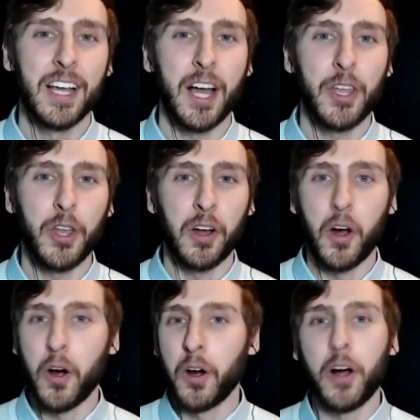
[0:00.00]

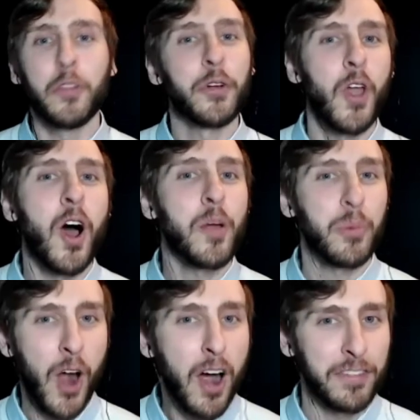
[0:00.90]
other
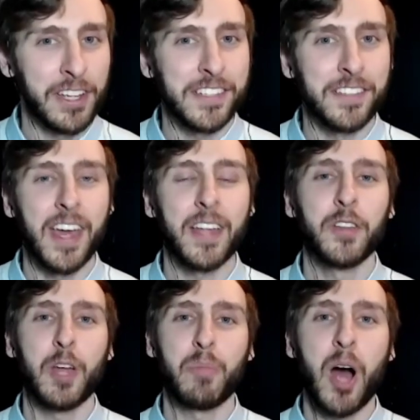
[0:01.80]
nonprofits
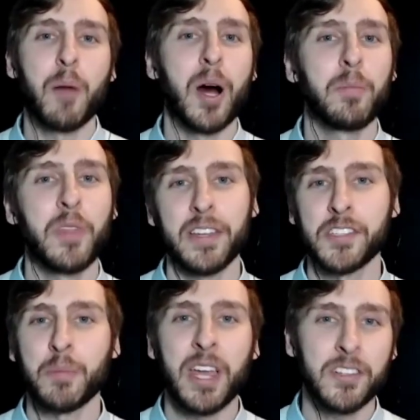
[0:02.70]
that pop up that in
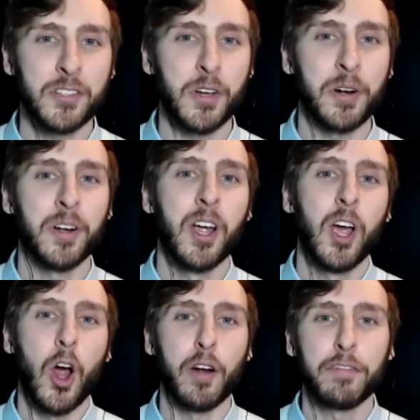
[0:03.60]
some cases are
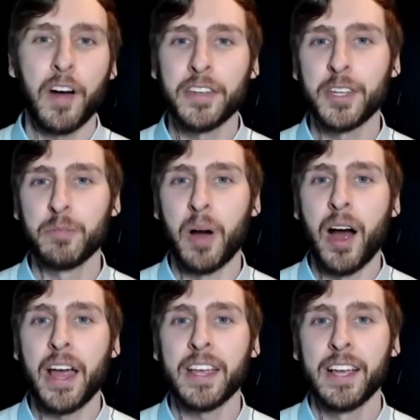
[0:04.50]
funded by